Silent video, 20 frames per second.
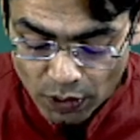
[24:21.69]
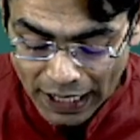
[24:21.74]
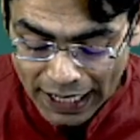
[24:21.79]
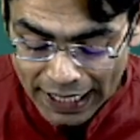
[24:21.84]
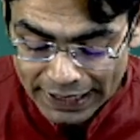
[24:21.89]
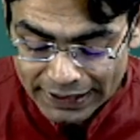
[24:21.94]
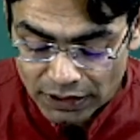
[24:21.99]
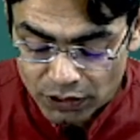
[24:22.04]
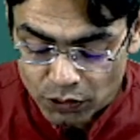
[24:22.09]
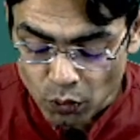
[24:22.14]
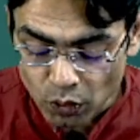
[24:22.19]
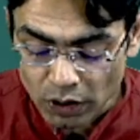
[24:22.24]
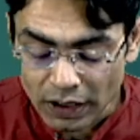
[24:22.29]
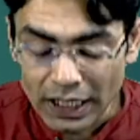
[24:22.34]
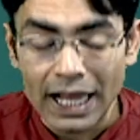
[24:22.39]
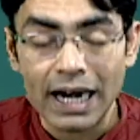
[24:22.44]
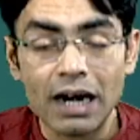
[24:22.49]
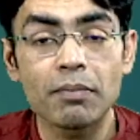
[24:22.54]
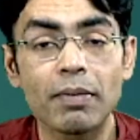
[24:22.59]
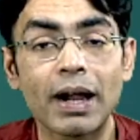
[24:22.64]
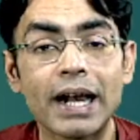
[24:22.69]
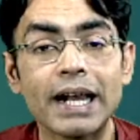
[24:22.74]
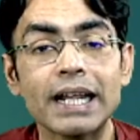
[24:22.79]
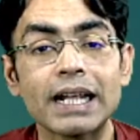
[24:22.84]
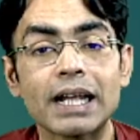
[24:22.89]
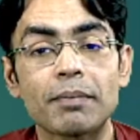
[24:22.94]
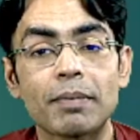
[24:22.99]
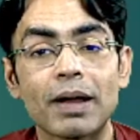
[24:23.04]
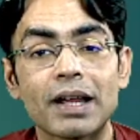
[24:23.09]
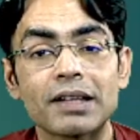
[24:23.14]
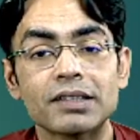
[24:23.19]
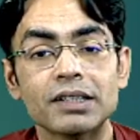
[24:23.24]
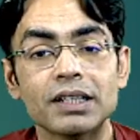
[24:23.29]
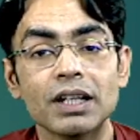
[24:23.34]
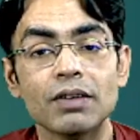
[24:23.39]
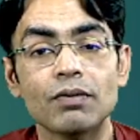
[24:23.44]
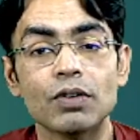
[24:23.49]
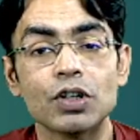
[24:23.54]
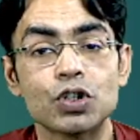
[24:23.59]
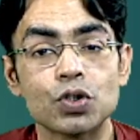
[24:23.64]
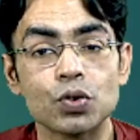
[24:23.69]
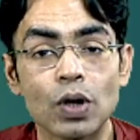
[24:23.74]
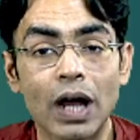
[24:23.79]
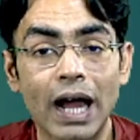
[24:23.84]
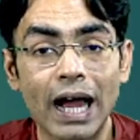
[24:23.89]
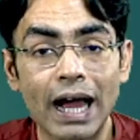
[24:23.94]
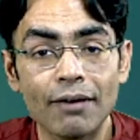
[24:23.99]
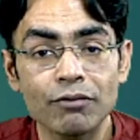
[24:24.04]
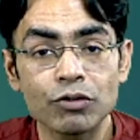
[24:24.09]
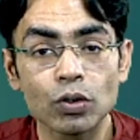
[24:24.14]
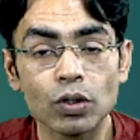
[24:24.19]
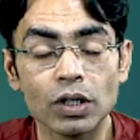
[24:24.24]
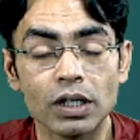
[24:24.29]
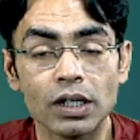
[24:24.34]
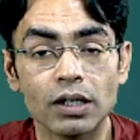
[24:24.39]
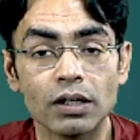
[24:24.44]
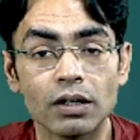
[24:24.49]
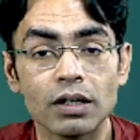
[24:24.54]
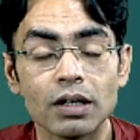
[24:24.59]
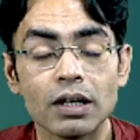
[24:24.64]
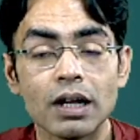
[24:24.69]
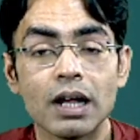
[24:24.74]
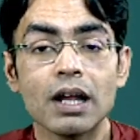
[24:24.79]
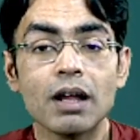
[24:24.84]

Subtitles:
and the total iron binding capacity, which you have to learn